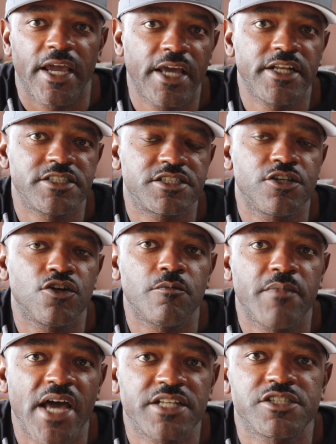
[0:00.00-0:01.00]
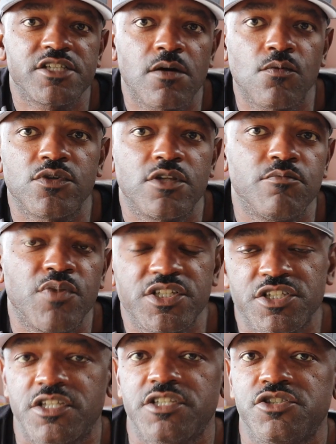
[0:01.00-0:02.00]
And it still matches up with the
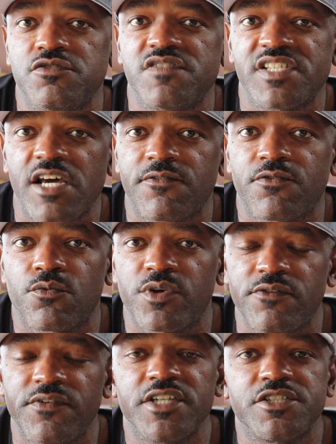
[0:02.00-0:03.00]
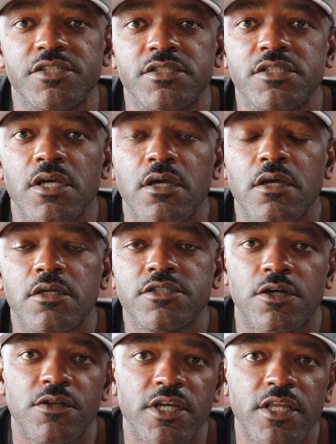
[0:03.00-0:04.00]
budget that you've set for renovations.
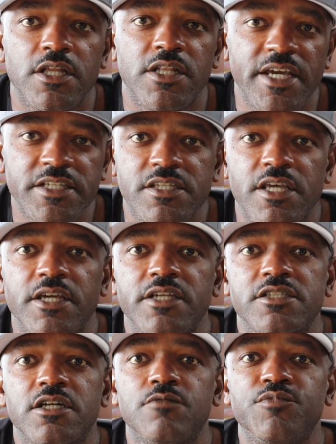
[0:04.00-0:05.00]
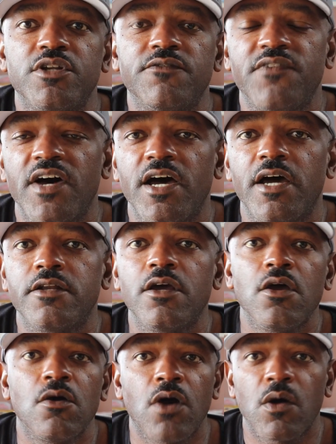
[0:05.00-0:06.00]
So then the next thing is going to be to find
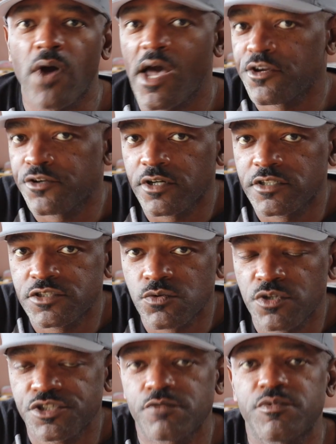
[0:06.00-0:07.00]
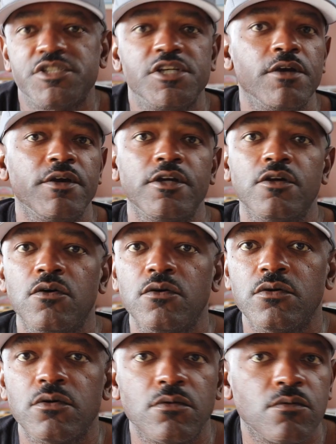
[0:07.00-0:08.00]
how you're going to source your
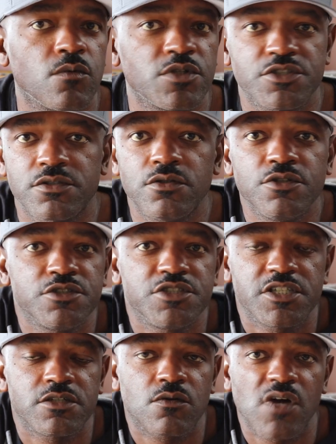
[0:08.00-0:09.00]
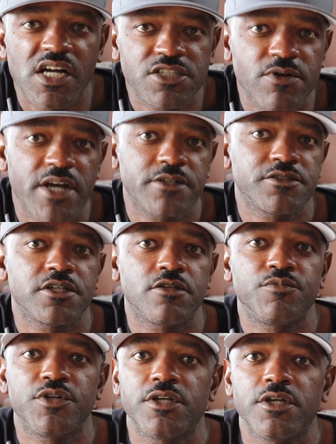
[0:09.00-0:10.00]
material, who your general contractor is going
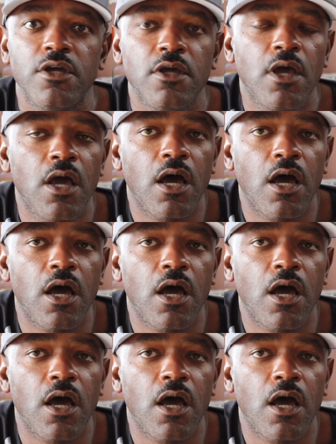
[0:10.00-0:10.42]
to be,